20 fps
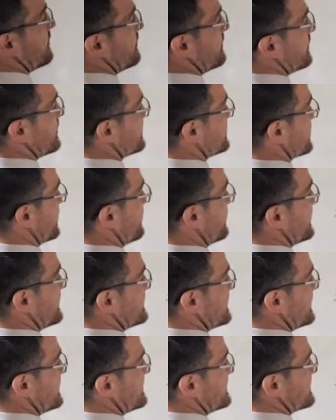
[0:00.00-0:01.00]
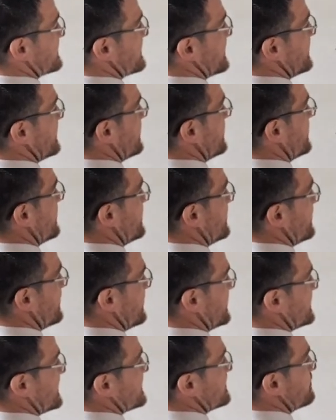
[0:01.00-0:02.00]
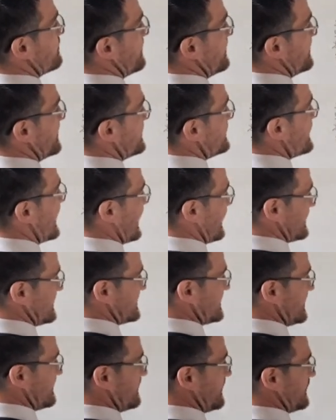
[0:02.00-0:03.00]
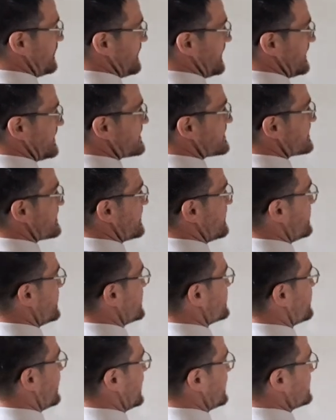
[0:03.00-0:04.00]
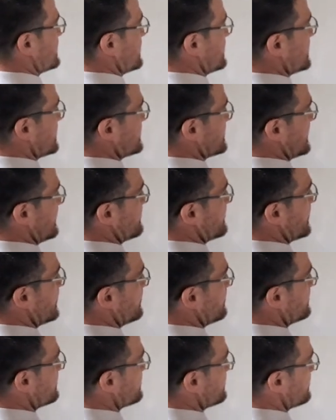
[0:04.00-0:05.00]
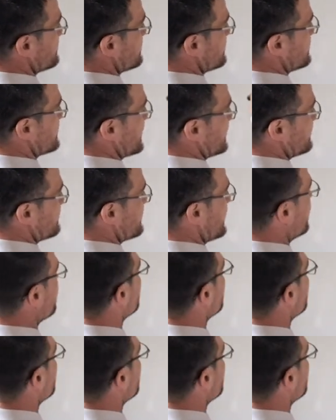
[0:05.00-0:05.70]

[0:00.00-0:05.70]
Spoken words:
so this is the negative of this vector because I've gone kind of that